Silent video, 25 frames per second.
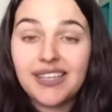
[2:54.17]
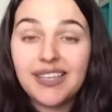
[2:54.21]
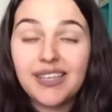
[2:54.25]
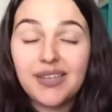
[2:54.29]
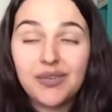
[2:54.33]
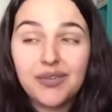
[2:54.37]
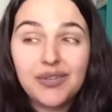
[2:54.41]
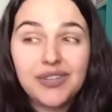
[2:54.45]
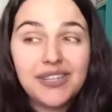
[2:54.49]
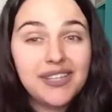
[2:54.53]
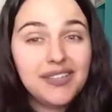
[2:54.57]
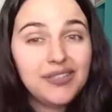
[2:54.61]

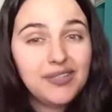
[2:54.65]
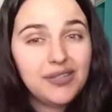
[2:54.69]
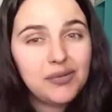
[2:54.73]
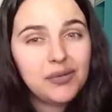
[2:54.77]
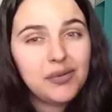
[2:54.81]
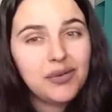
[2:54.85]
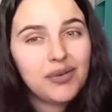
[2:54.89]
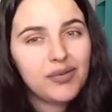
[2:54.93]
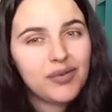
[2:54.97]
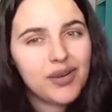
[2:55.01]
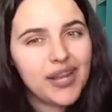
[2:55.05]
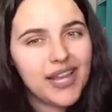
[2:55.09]
You need to
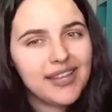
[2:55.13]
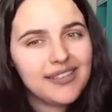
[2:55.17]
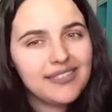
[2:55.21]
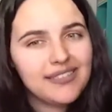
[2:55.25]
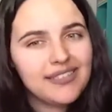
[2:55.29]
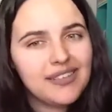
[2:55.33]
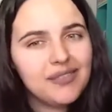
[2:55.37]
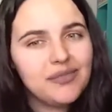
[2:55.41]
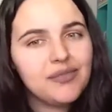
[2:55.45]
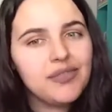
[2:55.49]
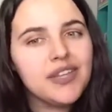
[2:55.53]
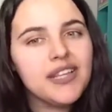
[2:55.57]
create
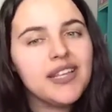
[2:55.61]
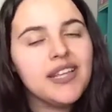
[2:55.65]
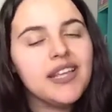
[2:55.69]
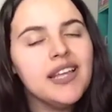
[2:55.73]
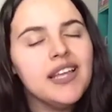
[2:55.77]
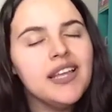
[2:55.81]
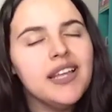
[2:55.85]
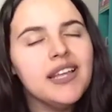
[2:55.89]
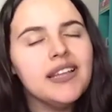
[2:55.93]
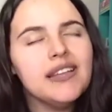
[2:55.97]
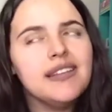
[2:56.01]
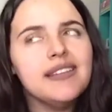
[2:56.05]
something
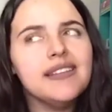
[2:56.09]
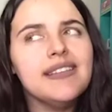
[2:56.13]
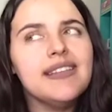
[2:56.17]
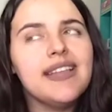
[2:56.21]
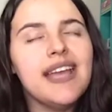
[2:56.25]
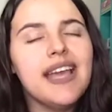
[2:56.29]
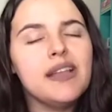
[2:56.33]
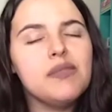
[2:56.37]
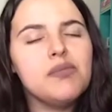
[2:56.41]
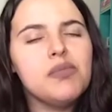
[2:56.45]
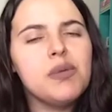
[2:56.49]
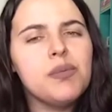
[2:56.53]

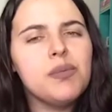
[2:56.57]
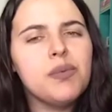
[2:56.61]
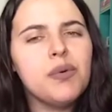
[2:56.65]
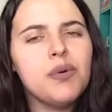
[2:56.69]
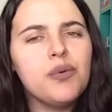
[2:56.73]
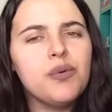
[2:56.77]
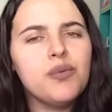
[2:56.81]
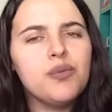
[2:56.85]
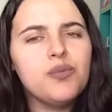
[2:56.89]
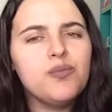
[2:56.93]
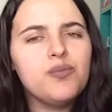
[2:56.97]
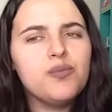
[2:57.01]
that
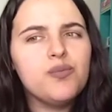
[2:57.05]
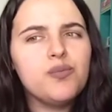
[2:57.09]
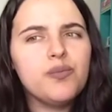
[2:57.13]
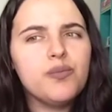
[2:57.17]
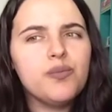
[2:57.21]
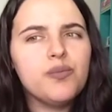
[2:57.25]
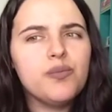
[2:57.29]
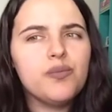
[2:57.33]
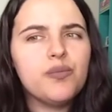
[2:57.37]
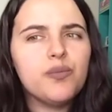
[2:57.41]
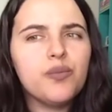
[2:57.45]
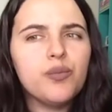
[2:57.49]
people
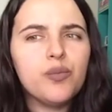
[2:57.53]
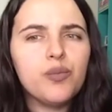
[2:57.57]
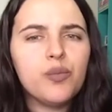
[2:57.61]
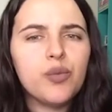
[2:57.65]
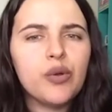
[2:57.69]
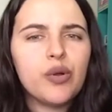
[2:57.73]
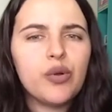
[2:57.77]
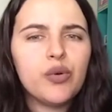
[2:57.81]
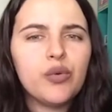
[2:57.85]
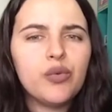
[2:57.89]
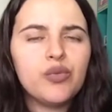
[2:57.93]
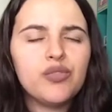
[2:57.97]

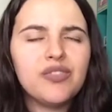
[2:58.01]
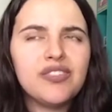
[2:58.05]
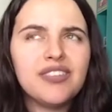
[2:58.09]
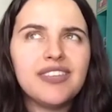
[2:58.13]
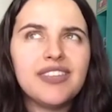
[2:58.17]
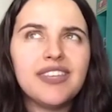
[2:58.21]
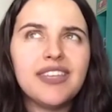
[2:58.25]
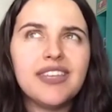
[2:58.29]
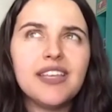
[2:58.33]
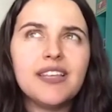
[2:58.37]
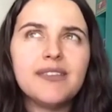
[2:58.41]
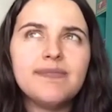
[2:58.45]
will
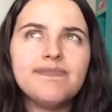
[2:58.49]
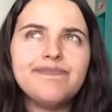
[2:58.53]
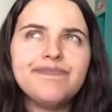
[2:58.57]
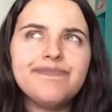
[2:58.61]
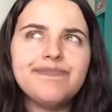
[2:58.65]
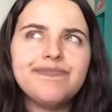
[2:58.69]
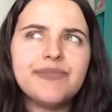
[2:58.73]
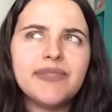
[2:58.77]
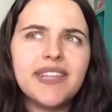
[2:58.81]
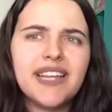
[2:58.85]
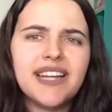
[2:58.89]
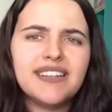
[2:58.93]
see,
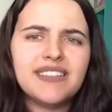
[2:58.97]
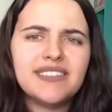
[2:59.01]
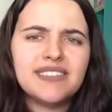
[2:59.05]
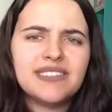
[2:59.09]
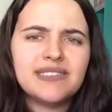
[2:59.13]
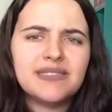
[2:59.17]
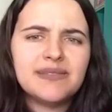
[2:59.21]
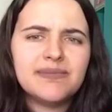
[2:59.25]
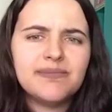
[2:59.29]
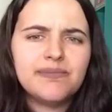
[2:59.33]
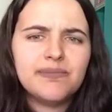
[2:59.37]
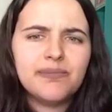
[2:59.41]

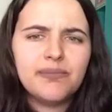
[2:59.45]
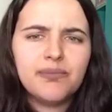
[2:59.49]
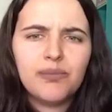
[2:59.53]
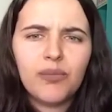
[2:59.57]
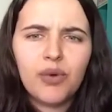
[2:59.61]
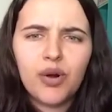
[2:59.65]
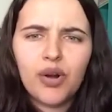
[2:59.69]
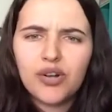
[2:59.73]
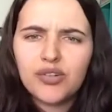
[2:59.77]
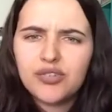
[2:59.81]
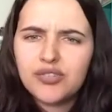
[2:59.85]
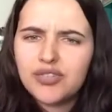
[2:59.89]
there's
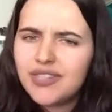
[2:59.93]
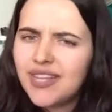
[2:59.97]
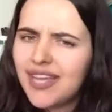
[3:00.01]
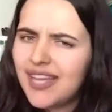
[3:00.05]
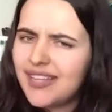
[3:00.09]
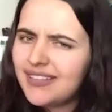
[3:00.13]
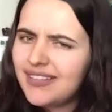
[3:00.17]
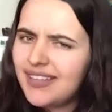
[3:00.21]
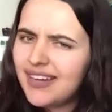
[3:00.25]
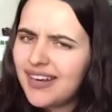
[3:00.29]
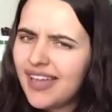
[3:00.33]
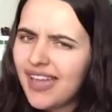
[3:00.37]
more to
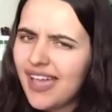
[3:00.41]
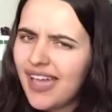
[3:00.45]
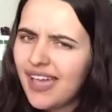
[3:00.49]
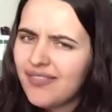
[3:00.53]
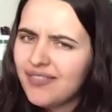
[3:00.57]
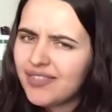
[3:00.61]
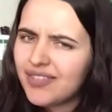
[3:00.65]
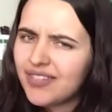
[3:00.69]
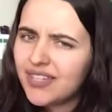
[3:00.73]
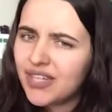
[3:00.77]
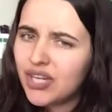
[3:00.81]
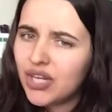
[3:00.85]
that I
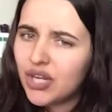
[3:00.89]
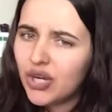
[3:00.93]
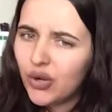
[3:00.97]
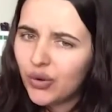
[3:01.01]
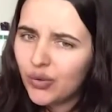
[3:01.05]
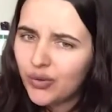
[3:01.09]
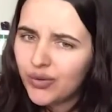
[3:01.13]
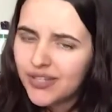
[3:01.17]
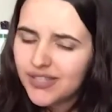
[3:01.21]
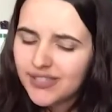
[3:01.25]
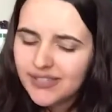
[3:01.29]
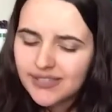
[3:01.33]
haven't
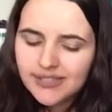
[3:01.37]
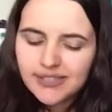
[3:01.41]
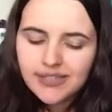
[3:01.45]
noticed.